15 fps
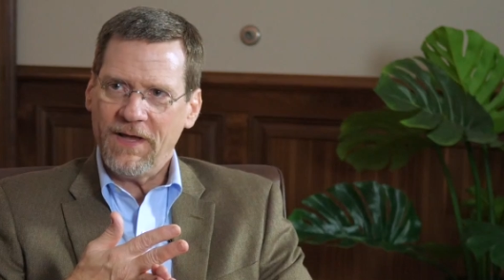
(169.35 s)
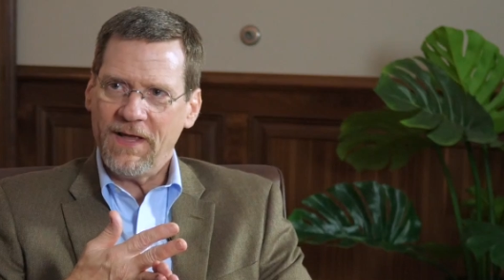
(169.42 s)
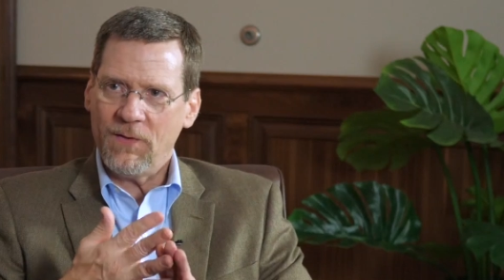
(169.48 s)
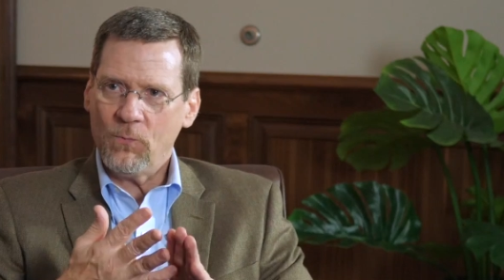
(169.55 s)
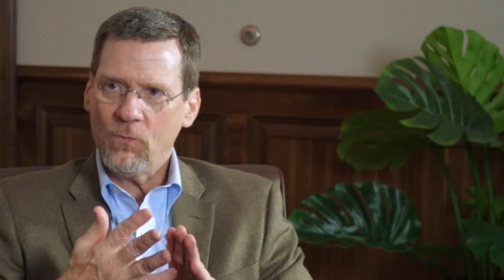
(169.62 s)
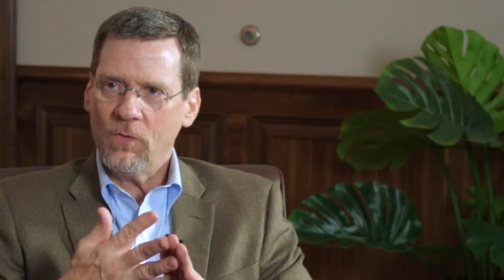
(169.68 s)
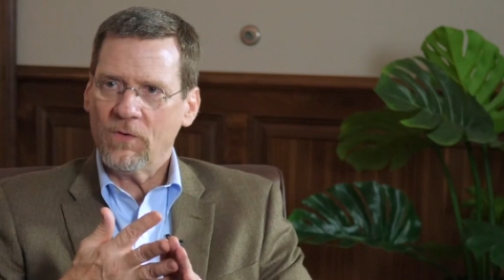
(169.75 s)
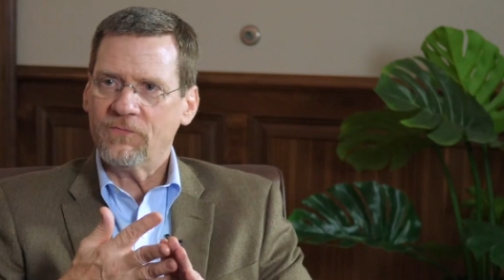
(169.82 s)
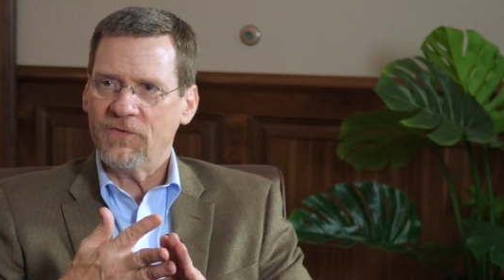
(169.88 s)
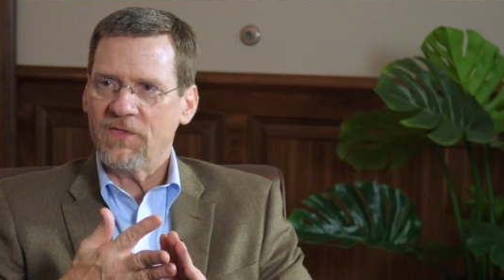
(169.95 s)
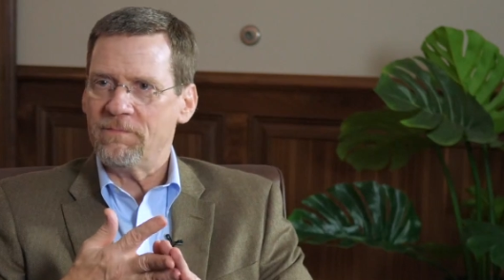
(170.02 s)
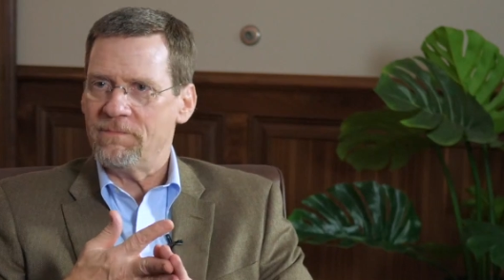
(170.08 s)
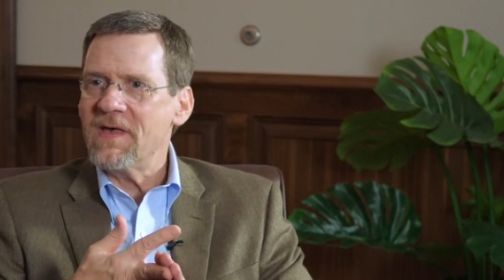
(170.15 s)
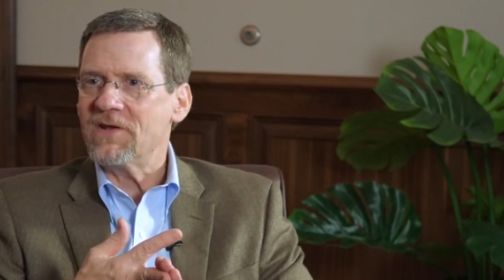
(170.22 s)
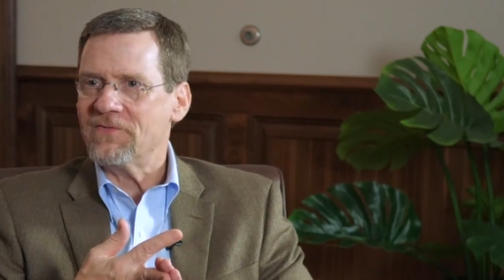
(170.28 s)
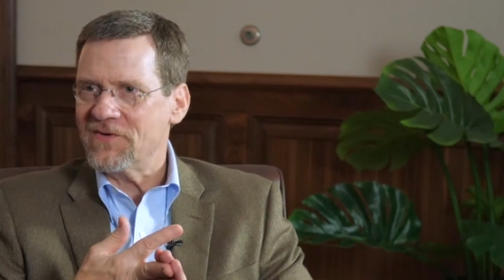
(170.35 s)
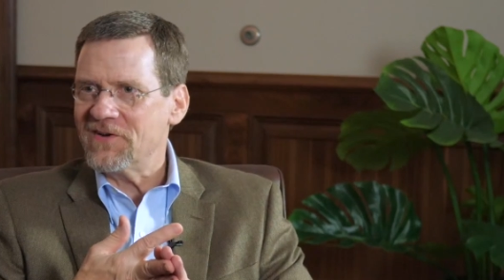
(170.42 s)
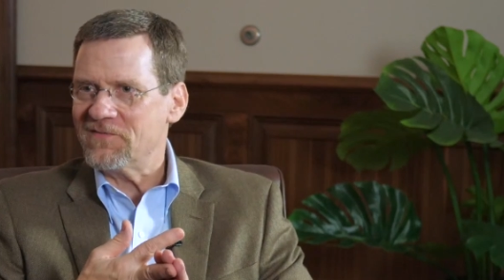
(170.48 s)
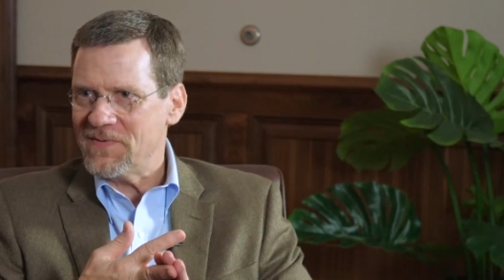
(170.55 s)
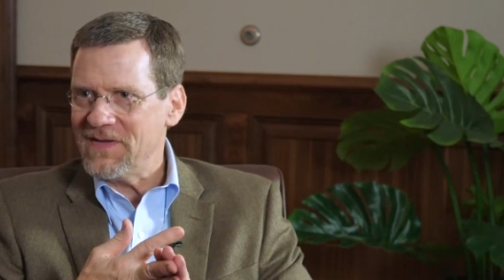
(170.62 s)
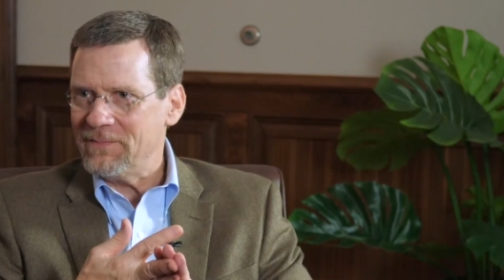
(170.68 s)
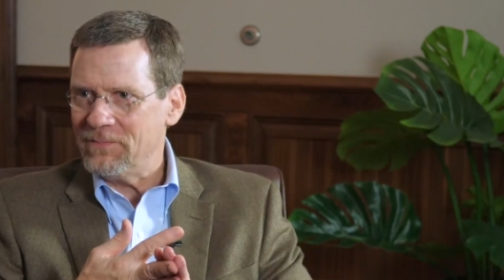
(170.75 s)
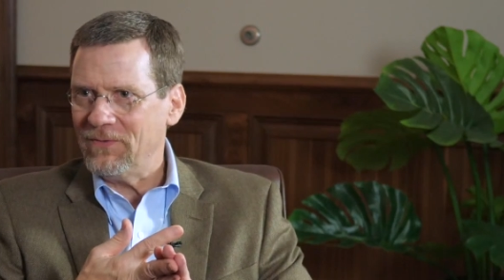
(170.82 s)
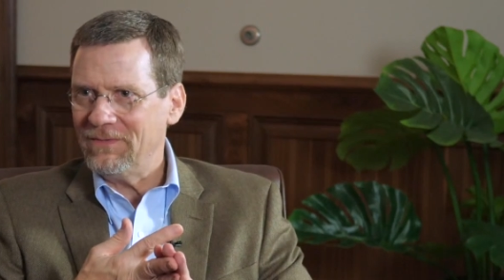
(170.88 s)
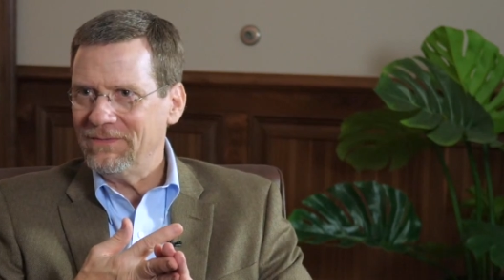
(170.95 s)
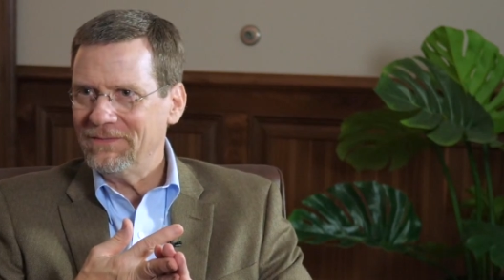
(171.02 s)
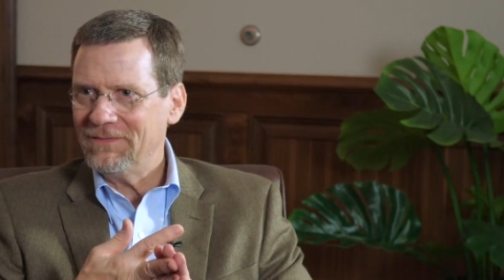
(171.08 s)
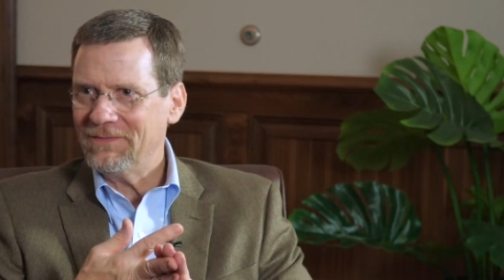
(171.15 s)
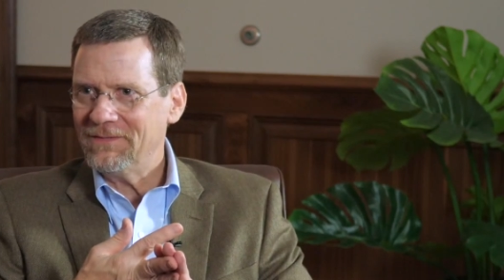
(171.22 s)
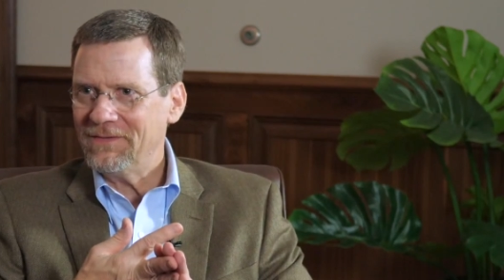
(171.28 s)
and work for the benefit of people,
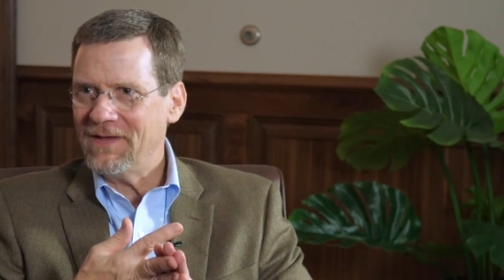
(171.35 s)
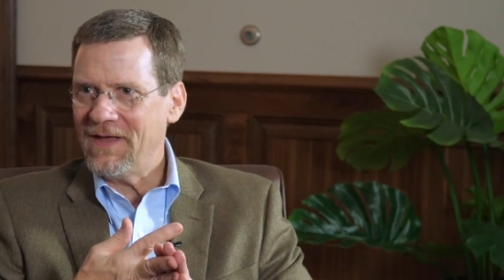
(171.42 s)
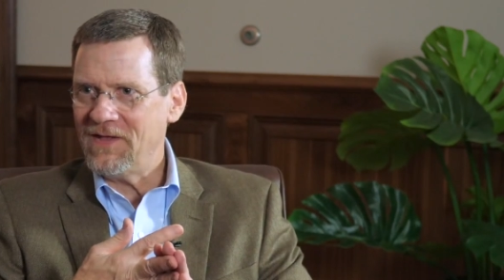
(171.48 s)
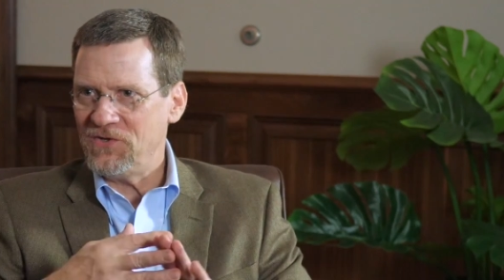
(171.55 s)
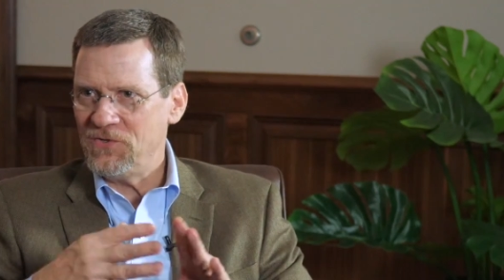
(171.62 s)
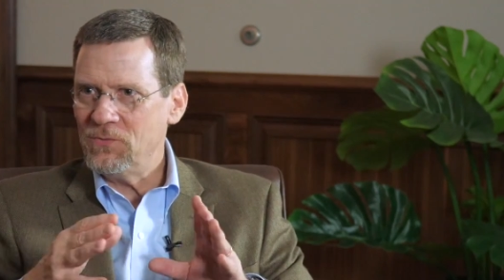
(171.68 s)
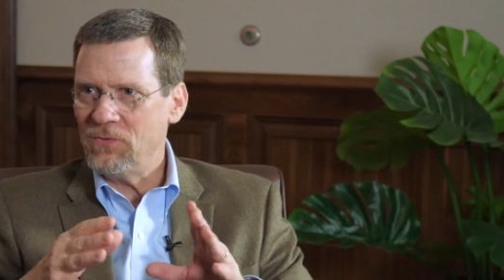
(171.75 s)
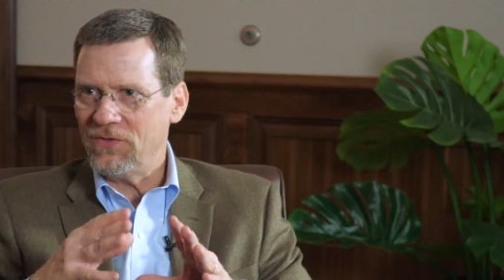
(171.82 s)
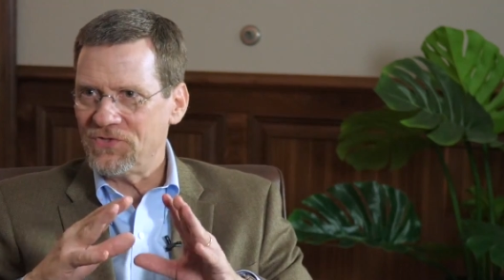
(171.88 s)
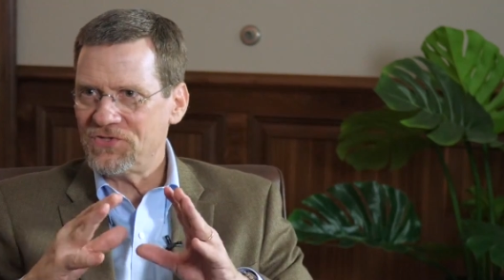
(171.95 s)
and you will